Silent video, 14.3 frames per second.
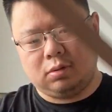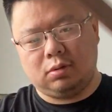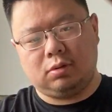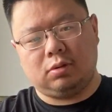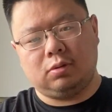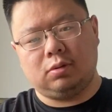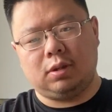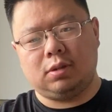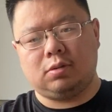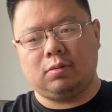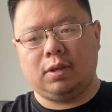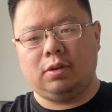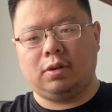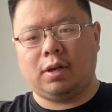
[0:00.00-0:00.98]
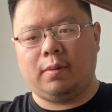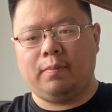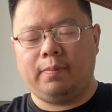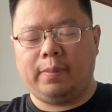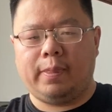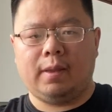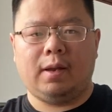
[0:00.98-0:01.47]
So this way you can
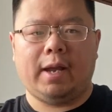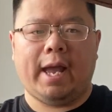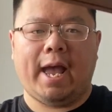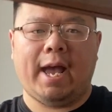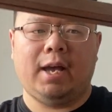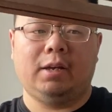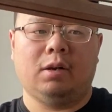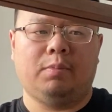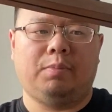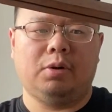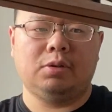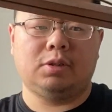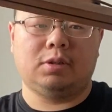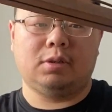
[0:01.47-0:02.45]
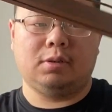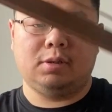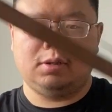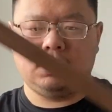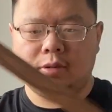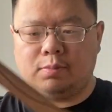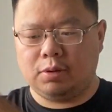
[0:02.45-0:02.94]
hang your poster.
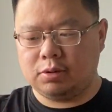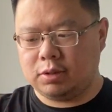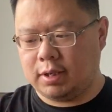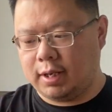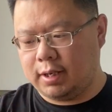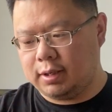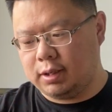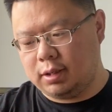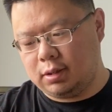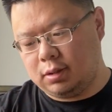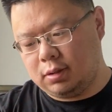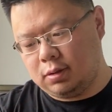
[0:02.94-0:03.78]
This is post hanger.